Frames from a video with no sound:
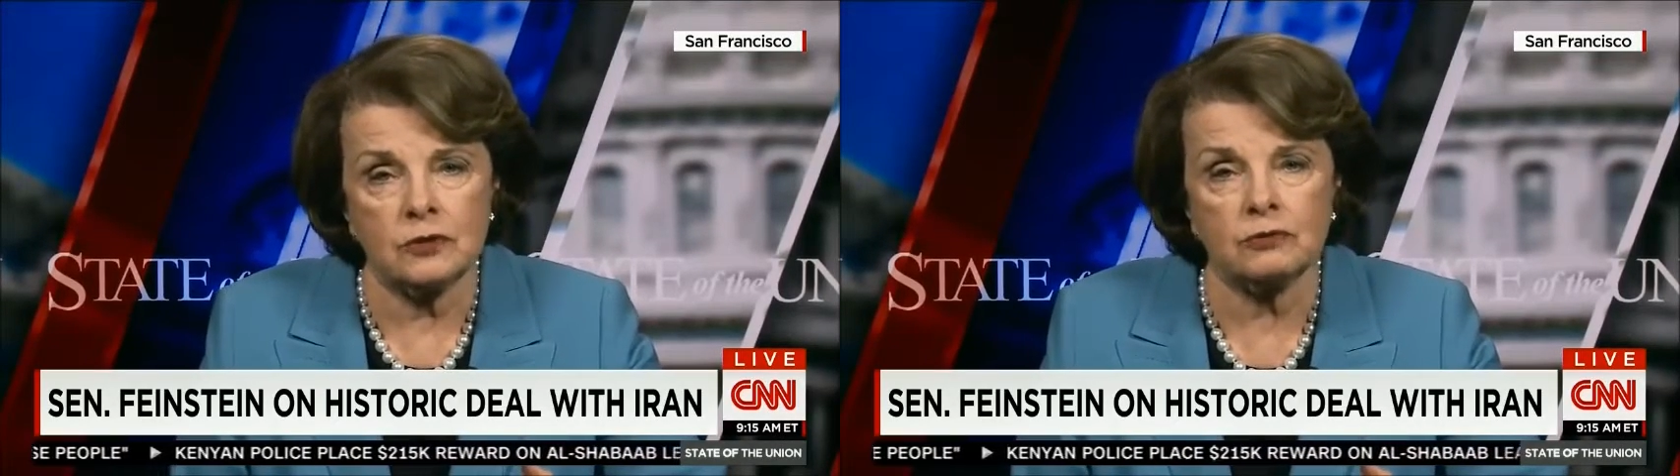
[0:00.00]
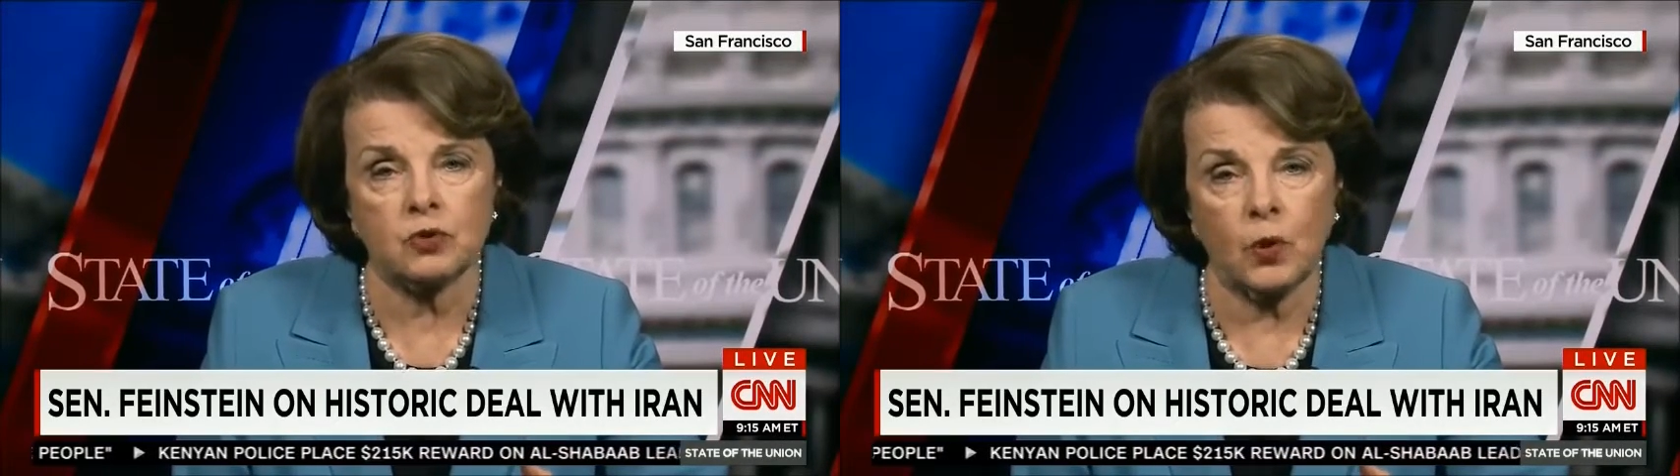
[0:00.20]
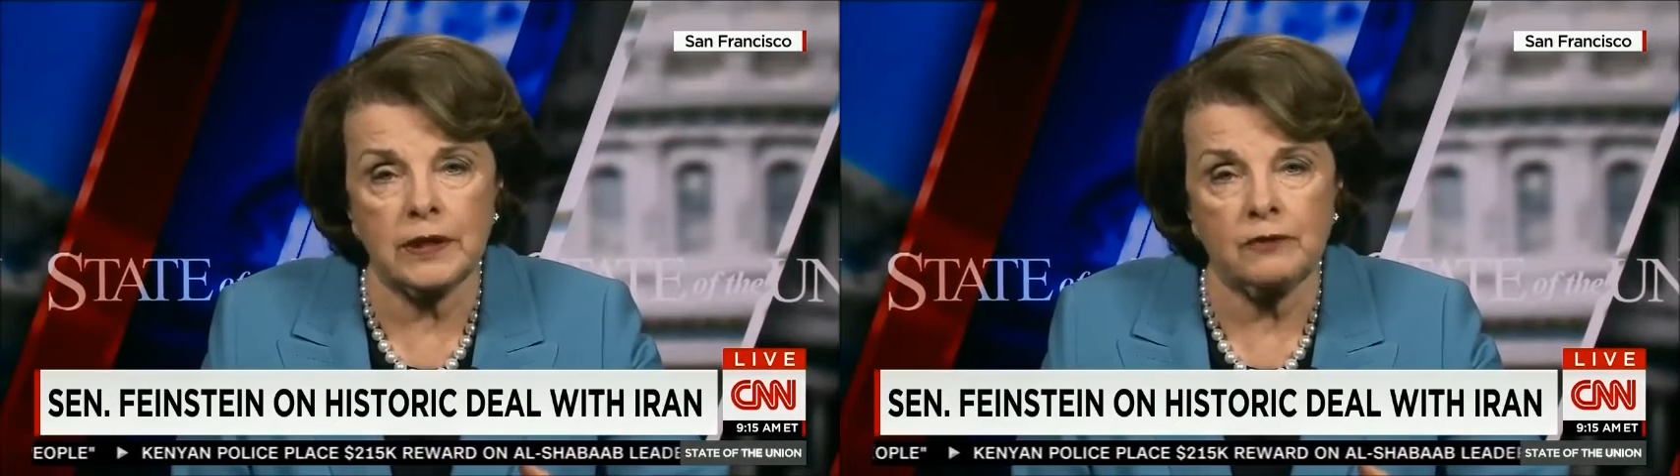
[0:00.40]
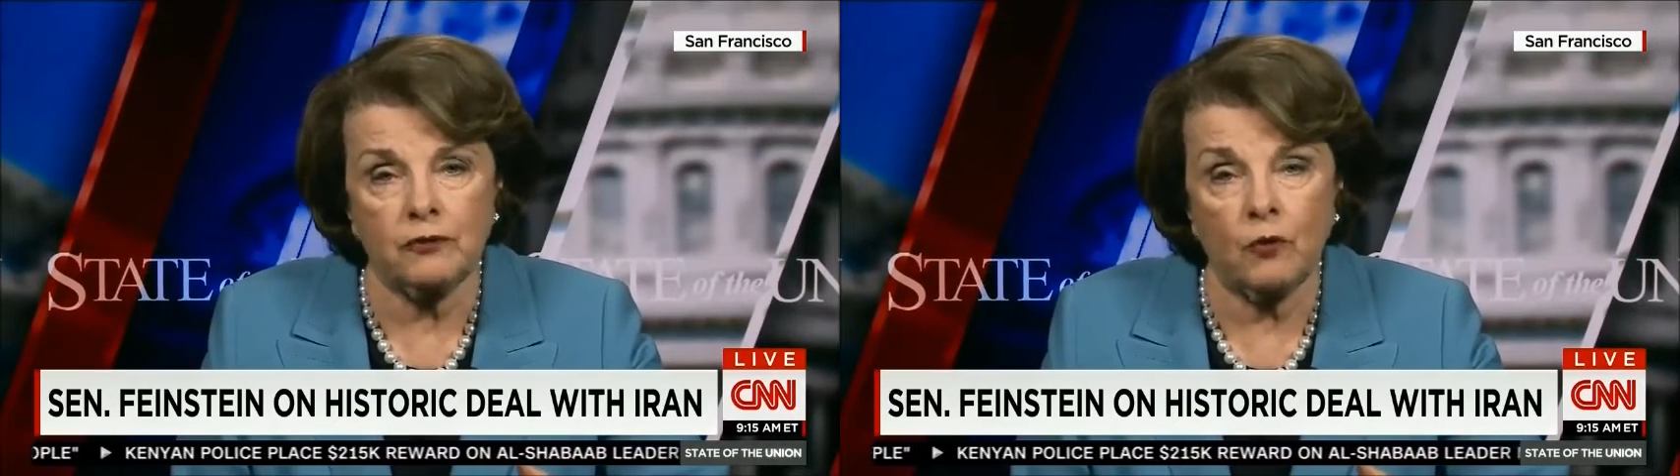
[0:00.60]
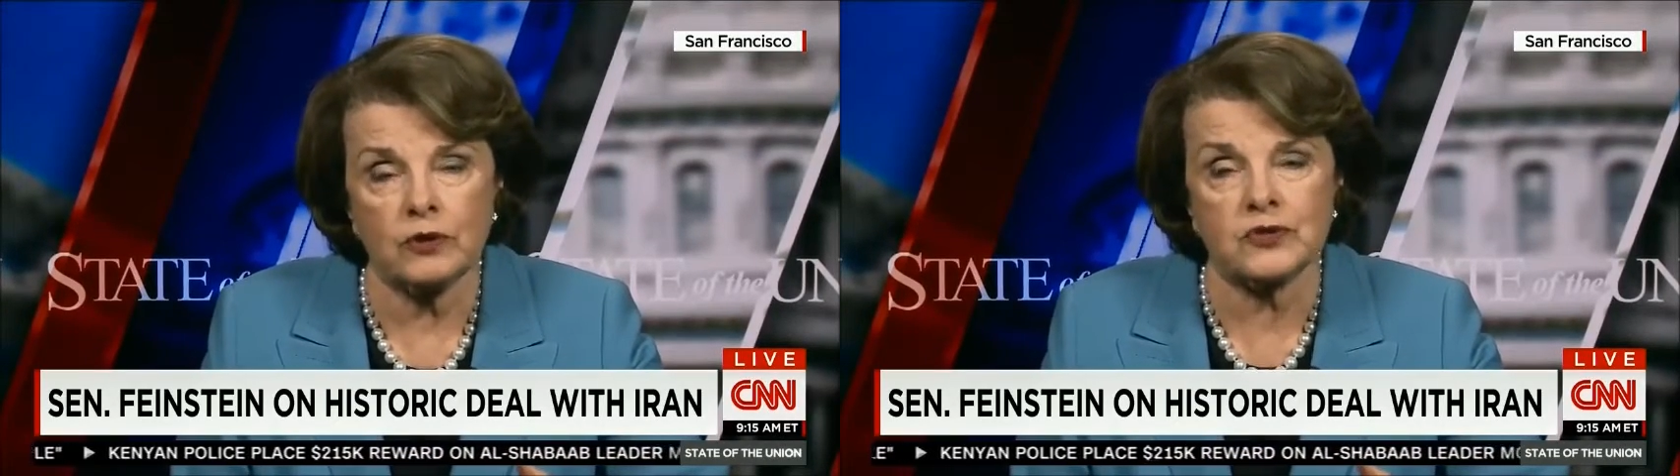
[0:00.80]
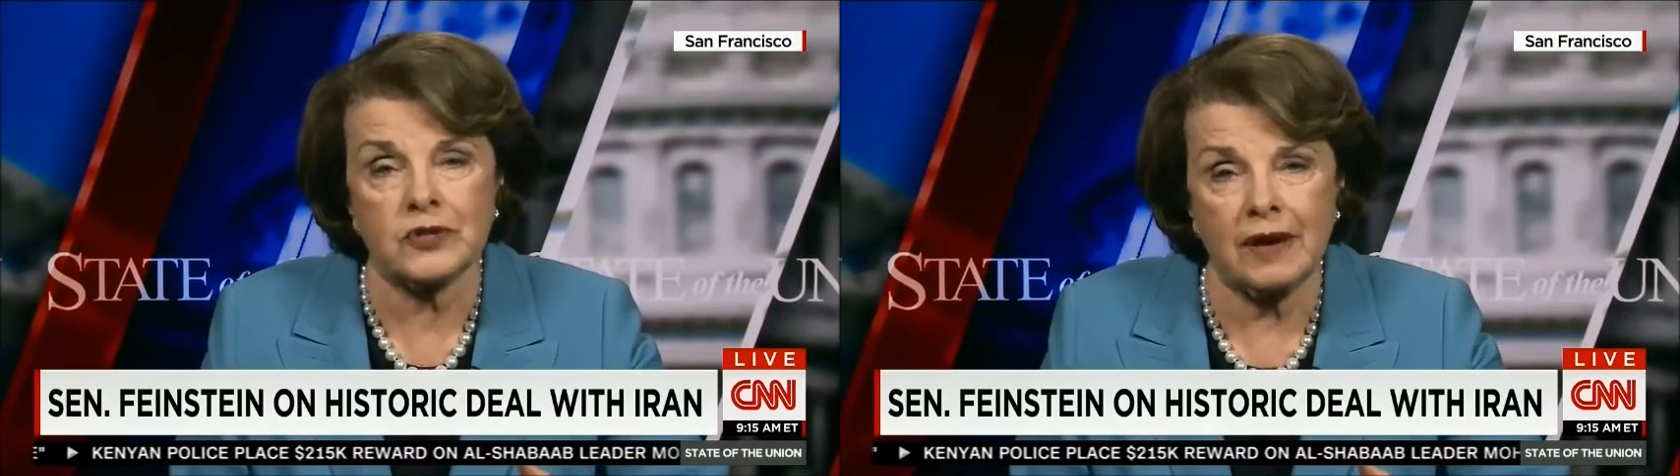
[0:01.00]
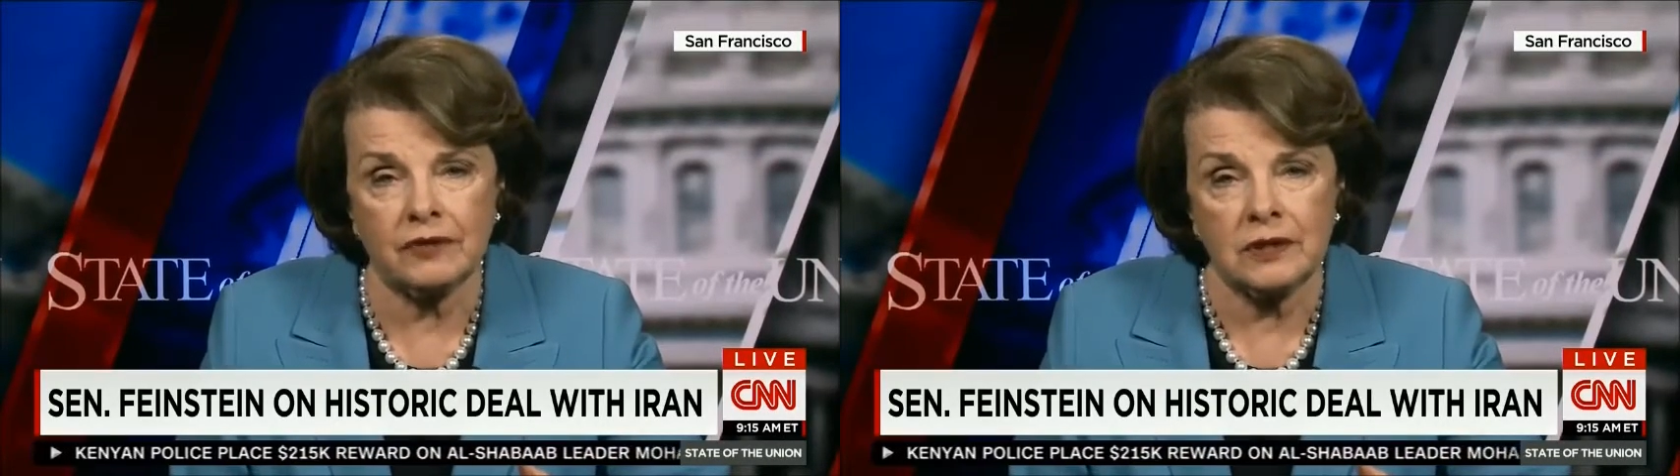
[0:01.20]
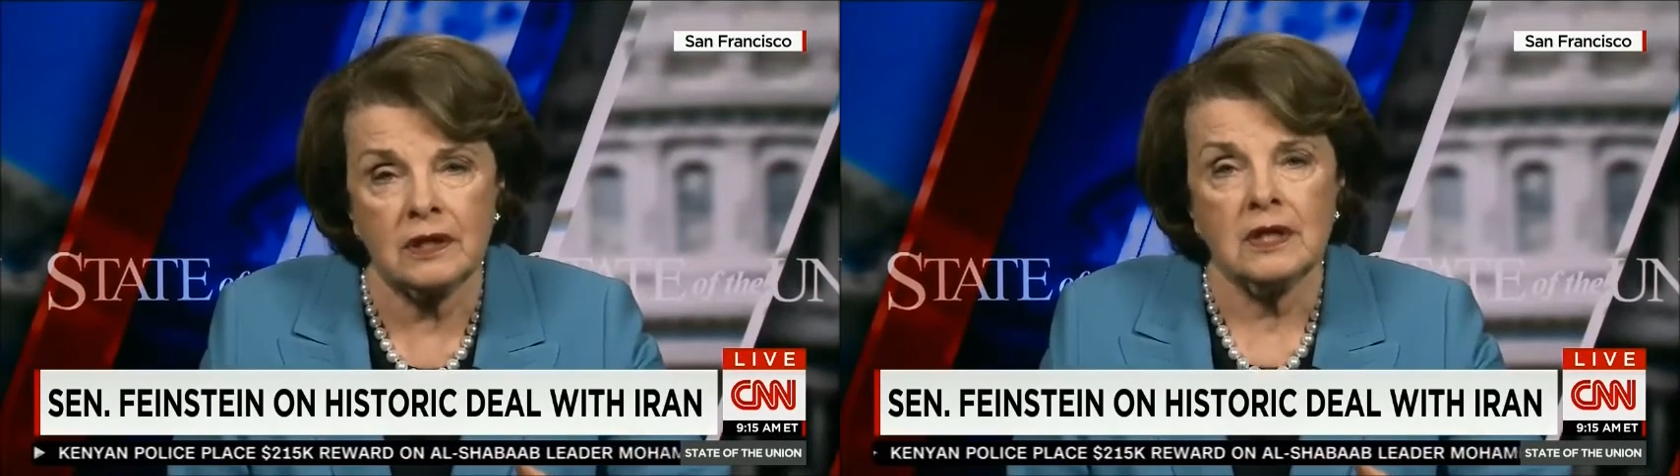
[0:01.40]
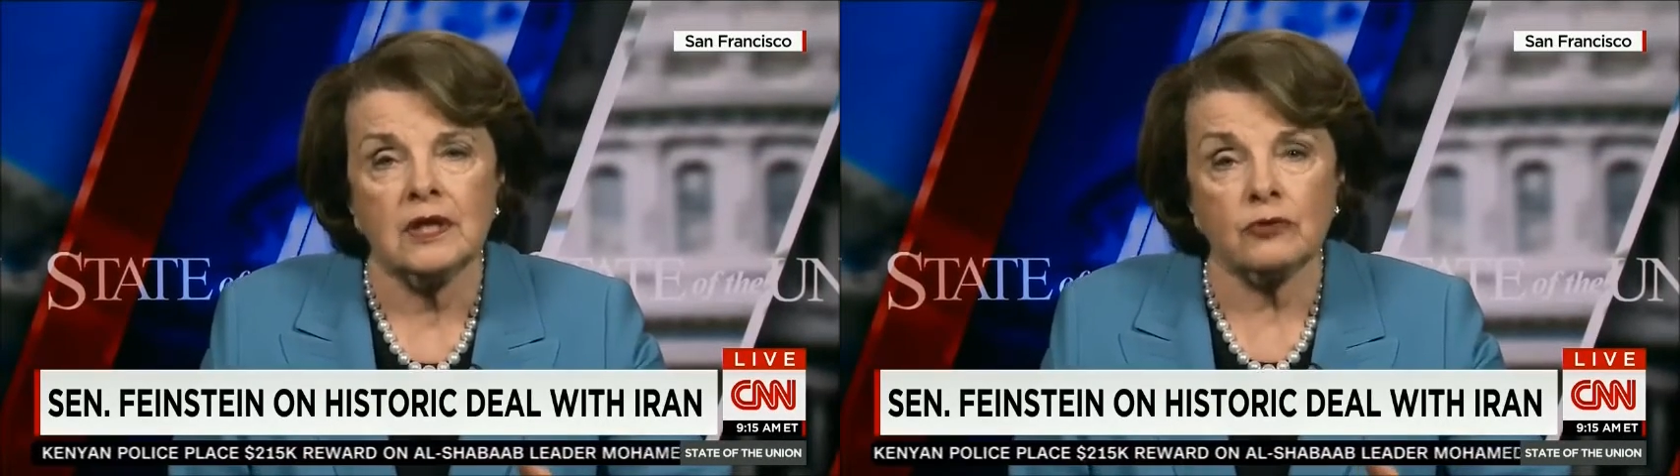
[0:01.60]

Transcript: do 24/7,